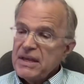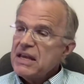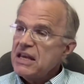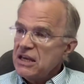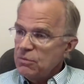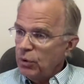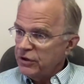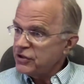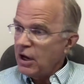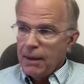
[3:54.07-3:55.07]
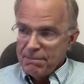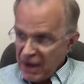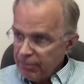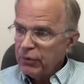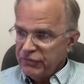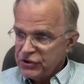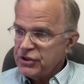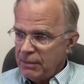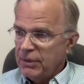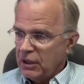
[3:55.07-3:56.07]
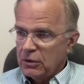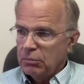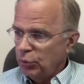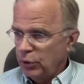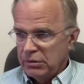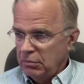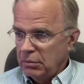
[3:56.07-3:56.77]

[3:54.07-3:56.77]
He was a member of the state medical board.